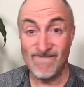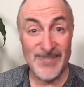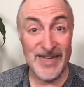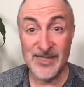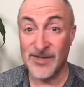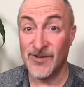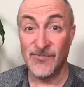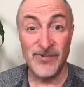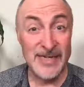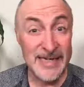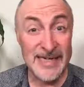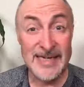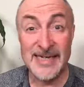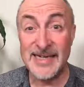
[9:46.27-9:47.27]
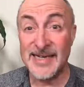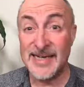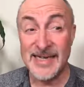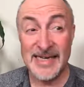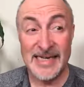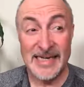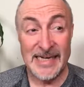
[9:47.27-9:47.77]
It's a really
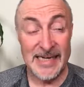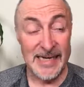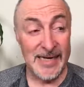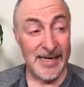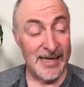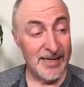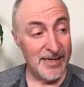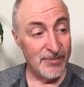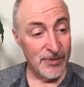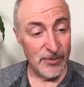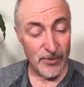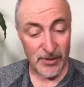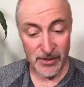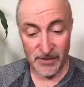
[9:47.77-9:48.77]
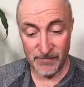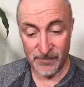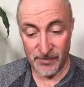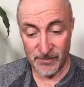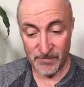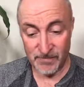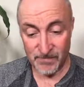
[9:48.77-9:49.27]
um, what's the word looking
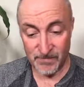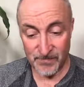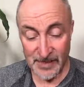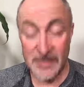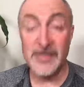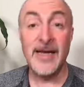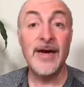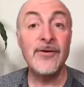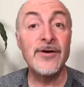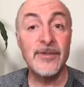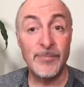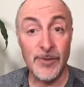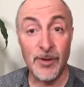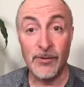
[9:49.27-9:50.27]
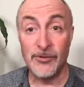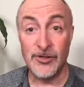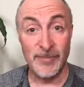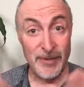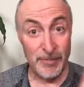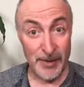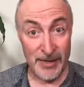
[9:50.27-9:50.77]
for? It's an error in approach.
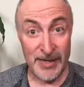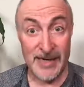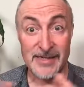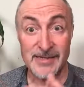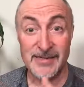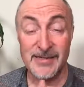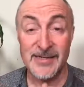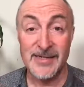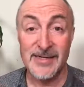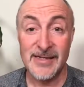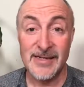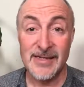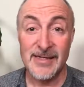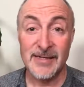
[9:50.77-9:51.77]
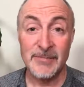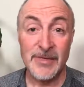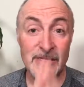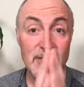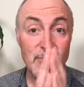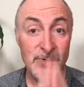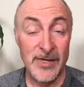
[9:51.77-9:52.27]
I'll be polite
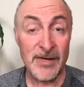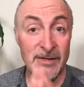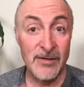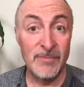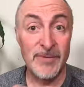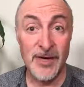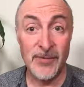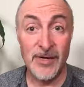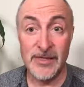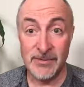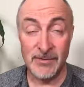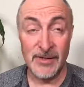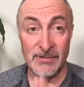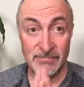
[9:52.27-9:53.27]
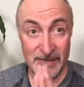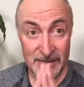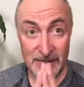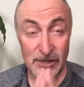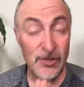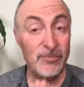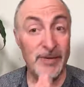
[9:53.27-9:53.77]
because we are not mind readers
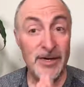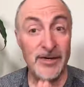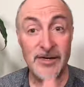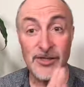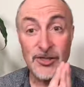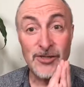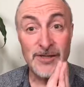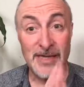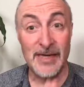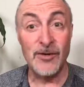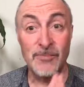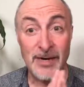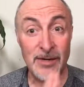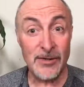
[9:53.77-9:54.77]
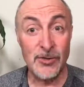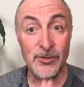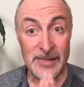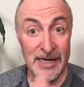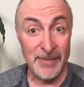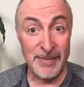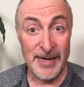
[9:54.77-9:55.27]
unless you unless you're dating or married to a
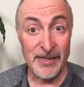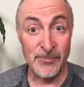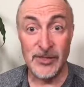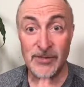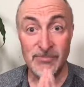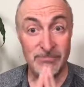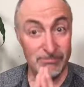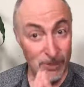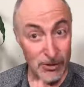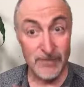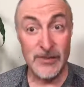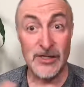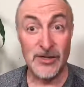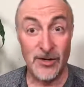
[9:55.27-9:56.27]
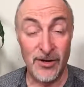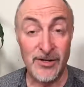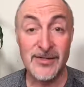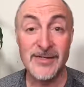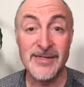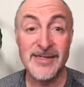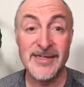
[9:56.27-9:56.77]
telepath, which most of us are
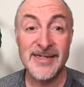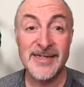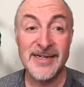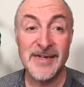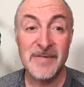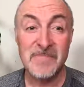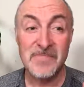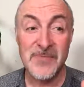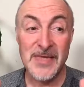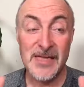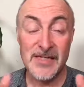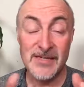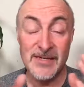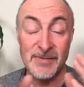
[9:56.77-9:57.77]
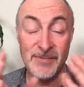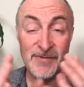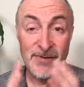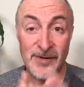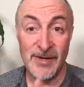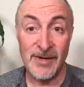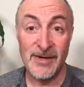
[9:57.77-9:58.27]
not. It's going to be
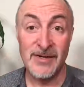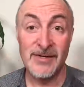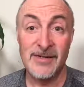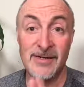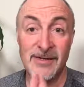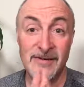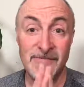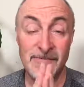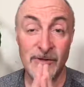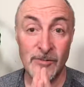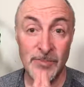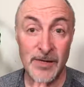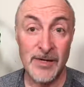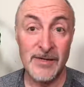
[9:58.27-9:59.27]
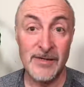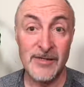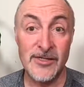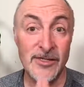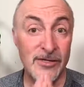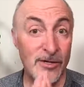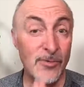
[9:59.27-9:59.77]
very hard for your partner
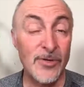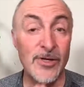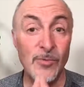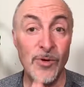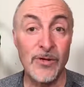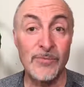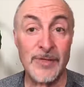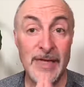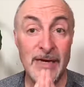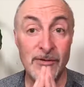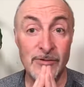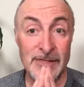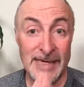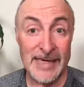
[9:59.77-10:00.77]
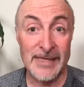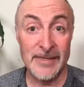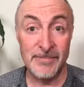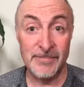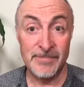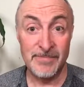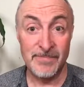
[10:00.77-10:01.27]
to know what you want without you telling them.